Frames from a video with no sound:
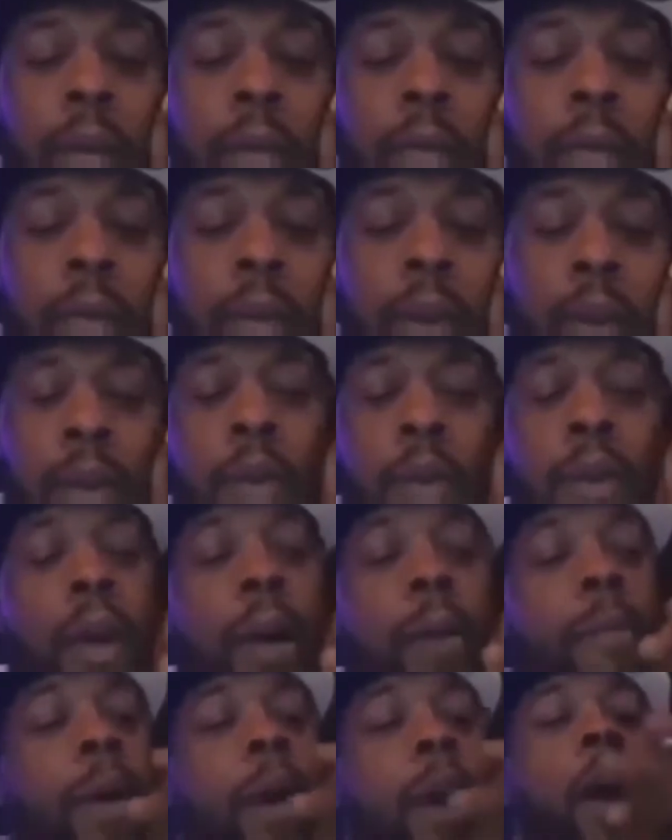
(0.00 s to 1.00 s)
So uh,
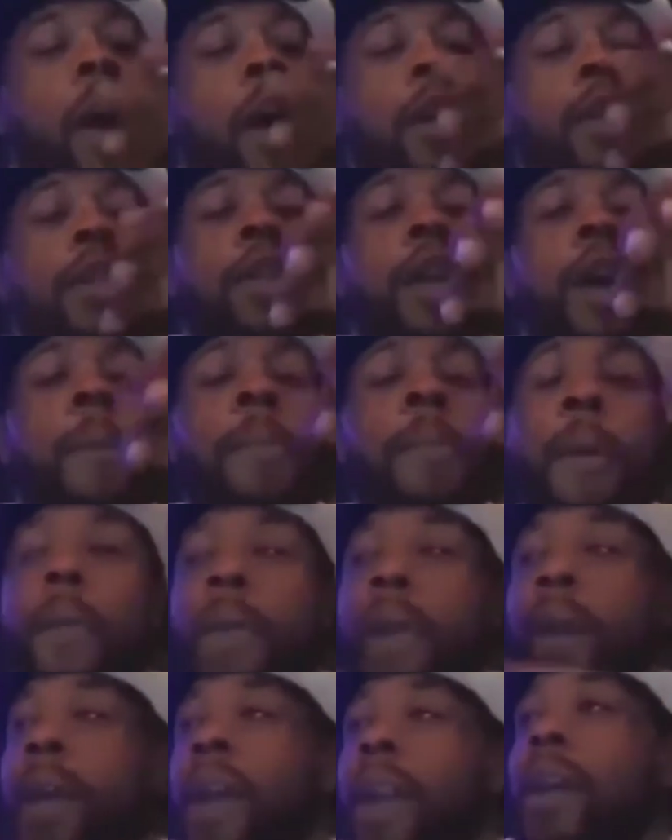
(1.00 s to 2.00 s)
my heart started pumping
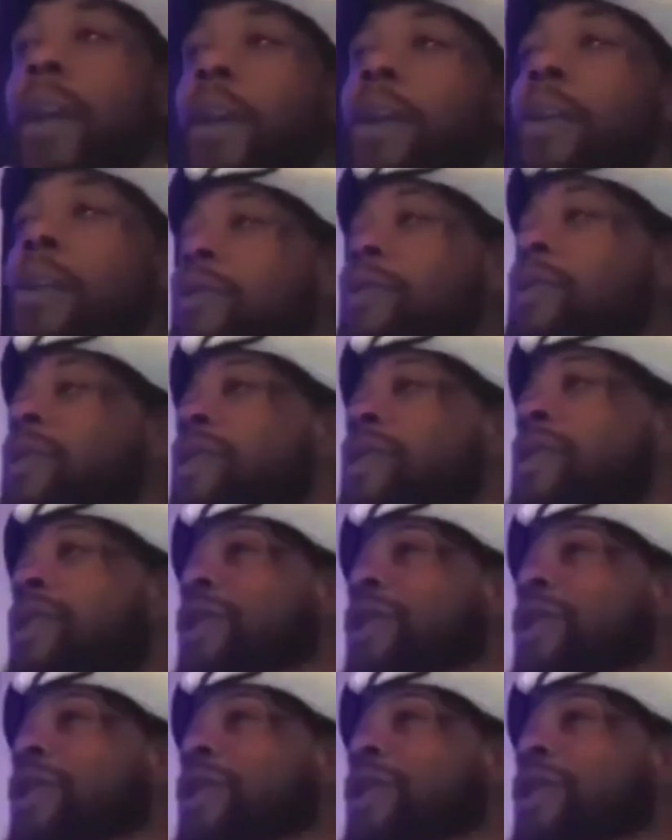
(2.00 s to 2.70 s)
again. Like, oh shit,